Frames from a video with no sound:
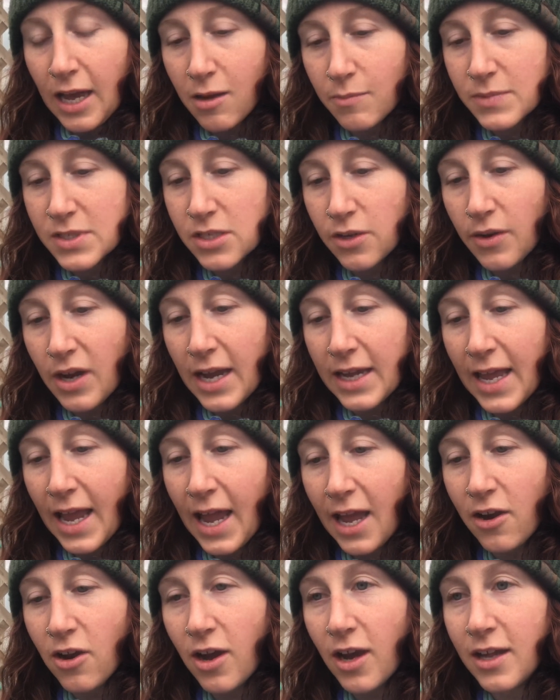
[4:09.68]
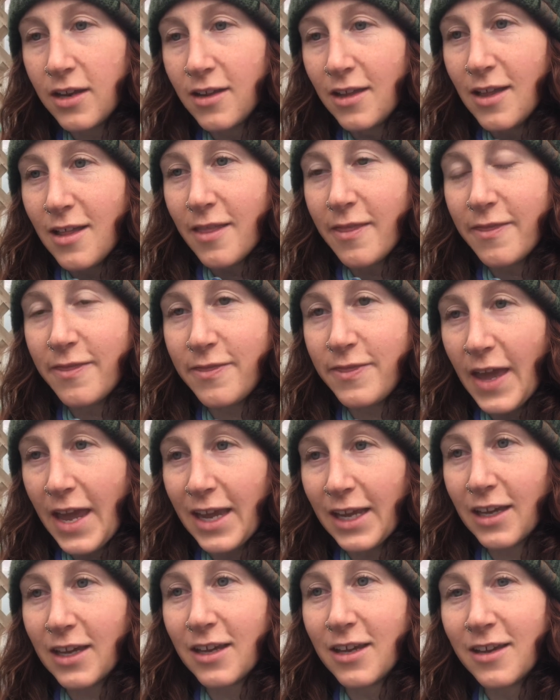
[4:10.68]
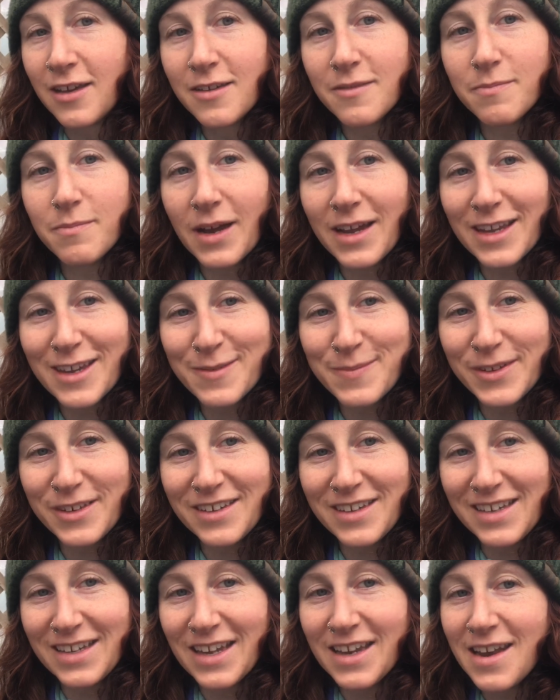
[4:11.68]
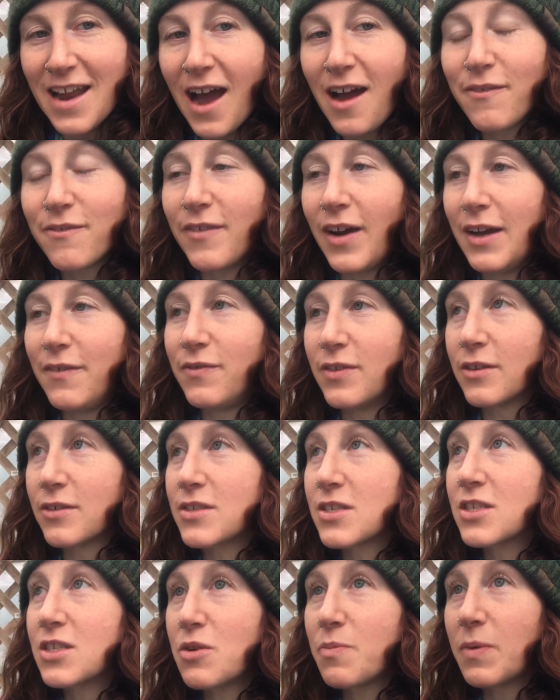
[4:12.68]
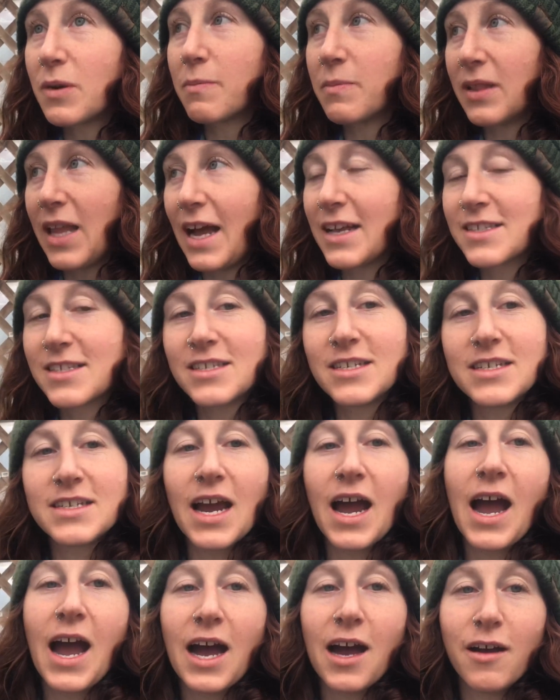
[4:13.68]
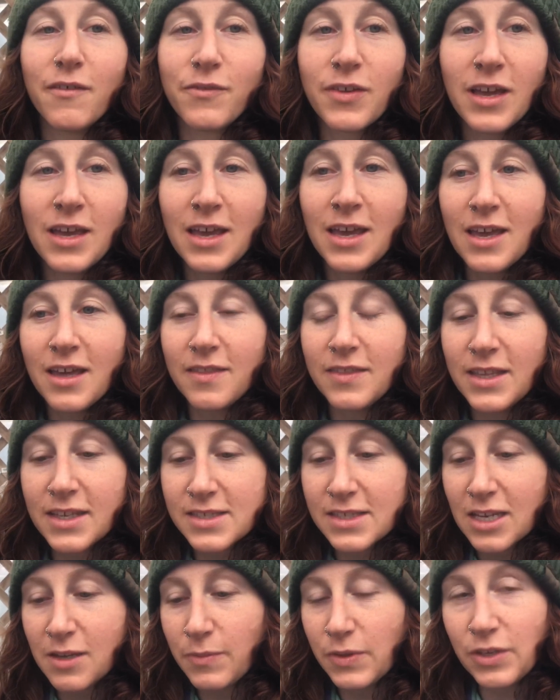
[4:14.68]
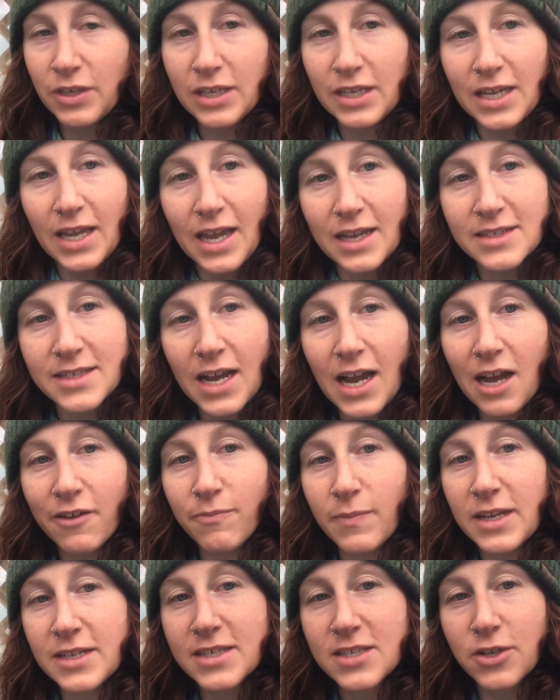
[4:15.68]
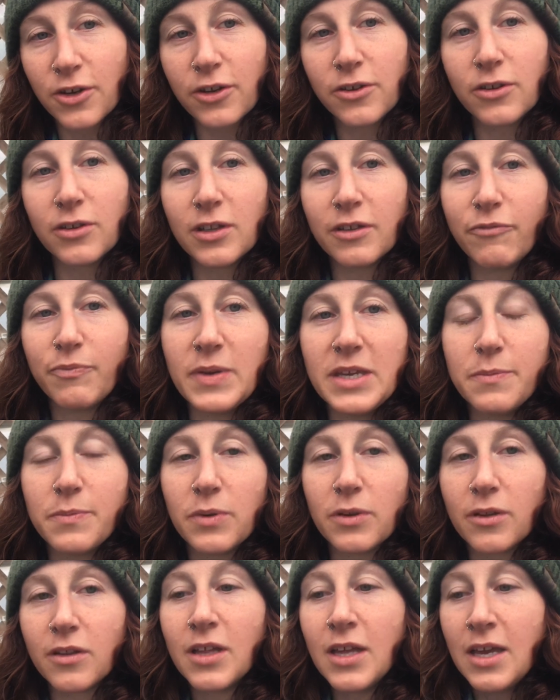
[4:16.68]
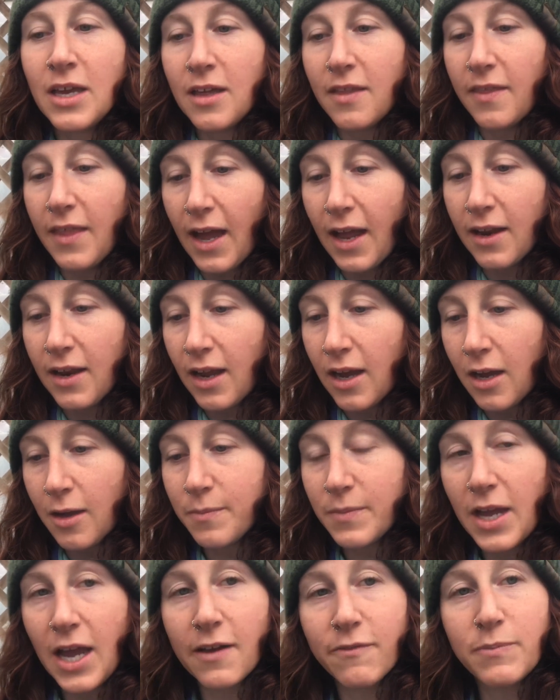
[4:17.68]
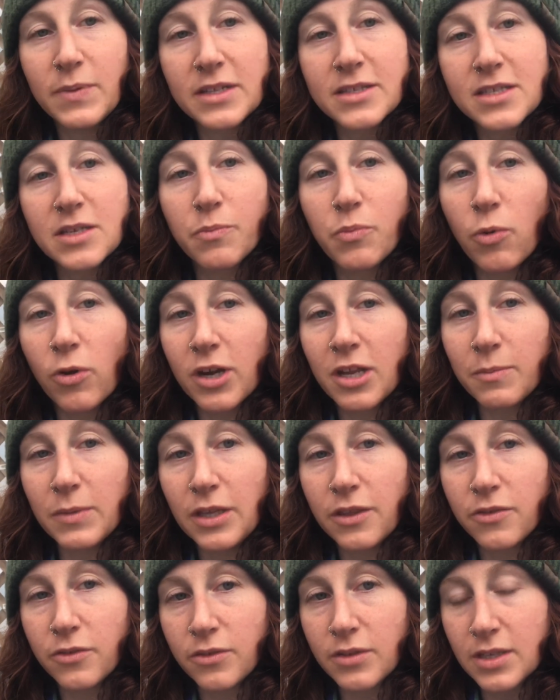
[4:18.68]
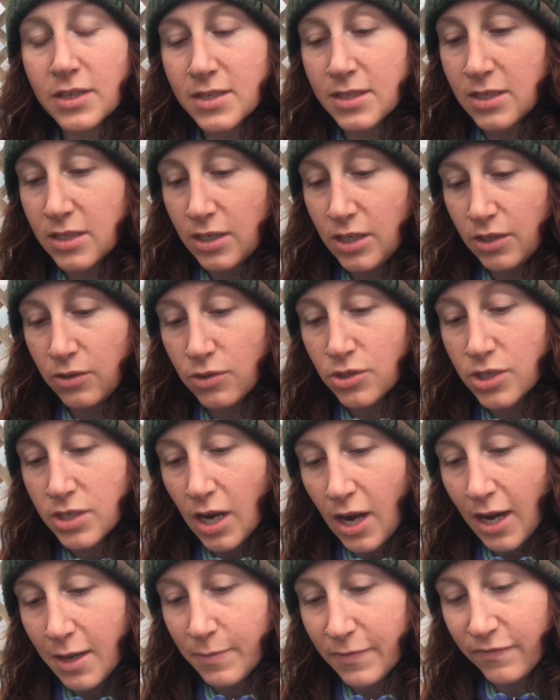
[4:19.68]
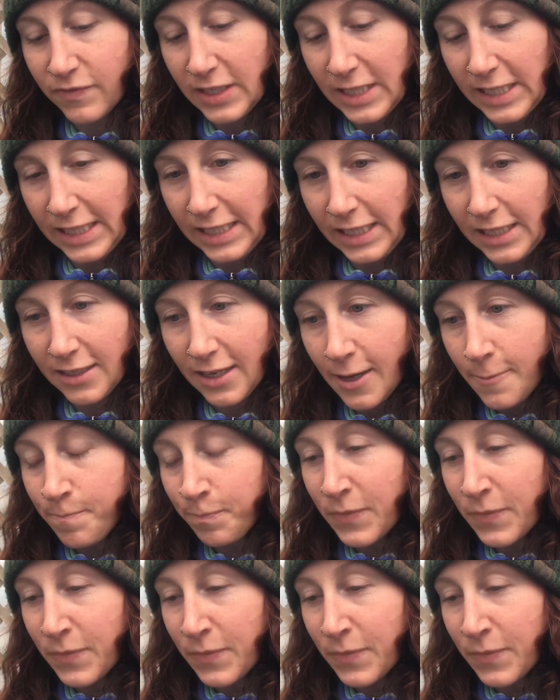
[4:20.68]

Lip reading: So I cannot thank my community enough. I feel super blessed to have this community and to have my circle of people that have been supporting me through this huge time of need.